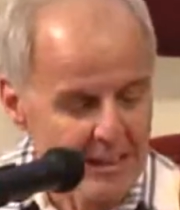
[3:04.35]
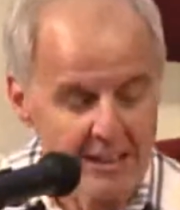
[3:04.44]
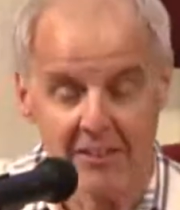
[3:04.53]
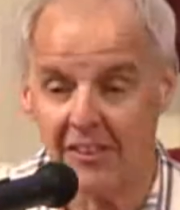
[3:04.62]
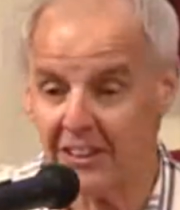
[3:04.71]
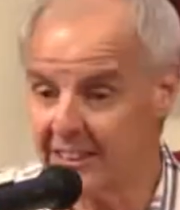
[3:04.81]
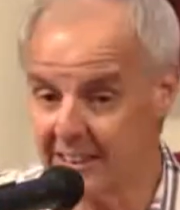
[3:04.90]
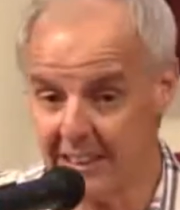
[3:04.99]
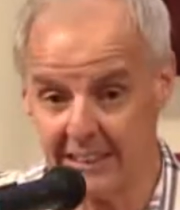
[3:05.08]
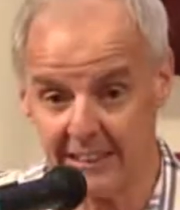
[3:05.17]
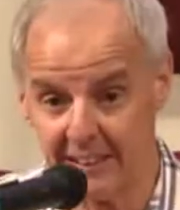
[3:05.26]
The
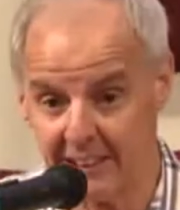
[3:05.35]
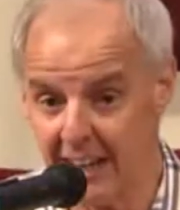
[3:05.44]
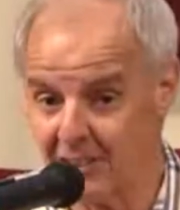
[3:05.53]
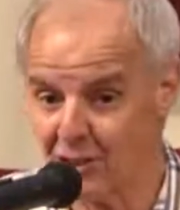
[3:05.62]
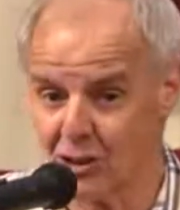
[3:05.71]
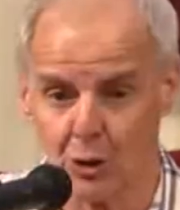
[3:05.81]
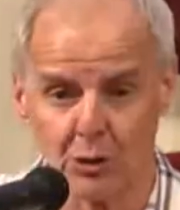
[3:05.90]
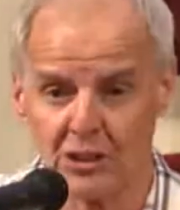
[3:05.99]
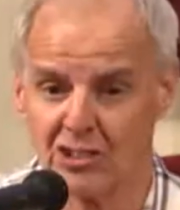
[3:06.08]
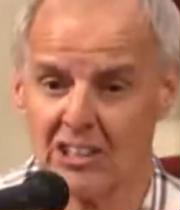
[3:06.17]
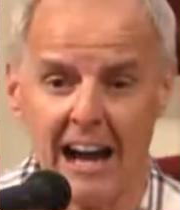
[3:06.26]
king got so
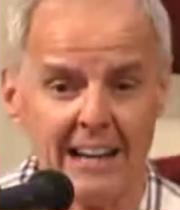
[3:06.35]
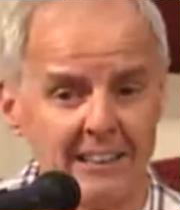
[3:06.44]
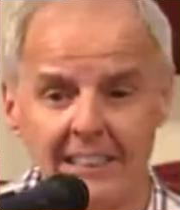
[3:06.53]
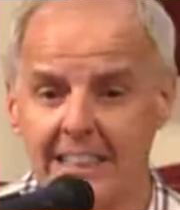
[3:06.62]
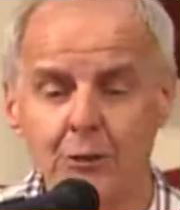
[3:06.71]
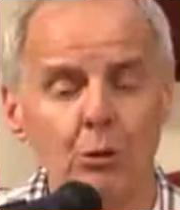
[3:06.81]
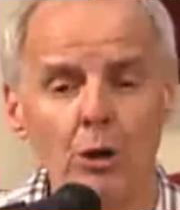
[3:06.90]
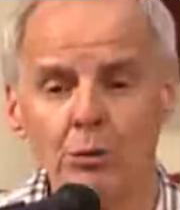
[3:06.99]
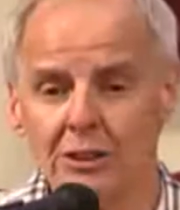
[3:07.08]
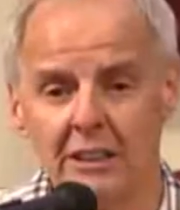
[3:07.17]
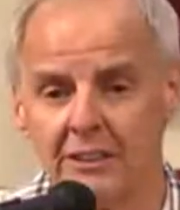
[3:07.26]
excited he wrote
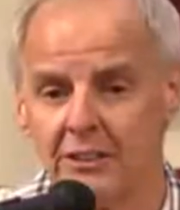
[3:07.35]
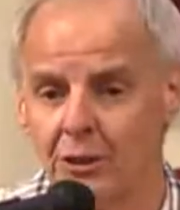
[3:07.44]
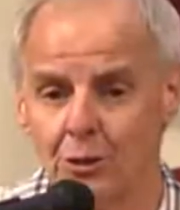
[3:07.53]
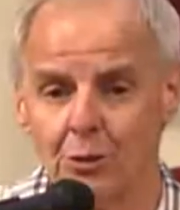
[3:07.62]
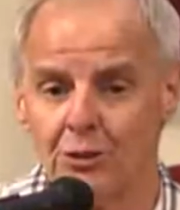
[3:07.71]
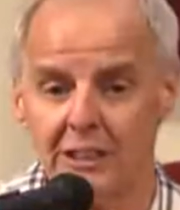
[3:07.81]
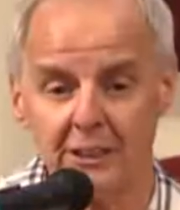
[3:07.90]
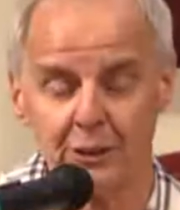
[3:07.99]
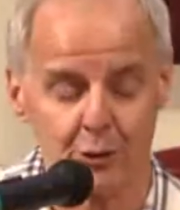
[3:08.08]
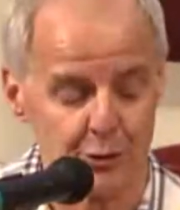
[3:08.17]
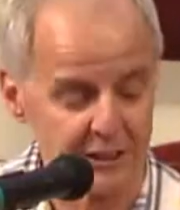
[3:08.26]
a new
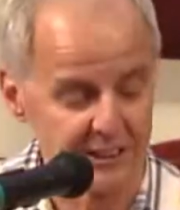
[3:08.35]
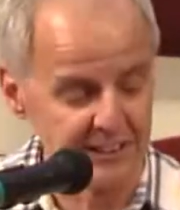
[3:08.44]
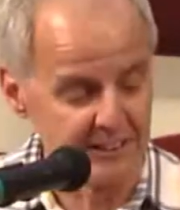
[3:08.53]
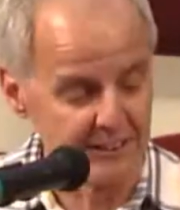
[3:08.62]
decree.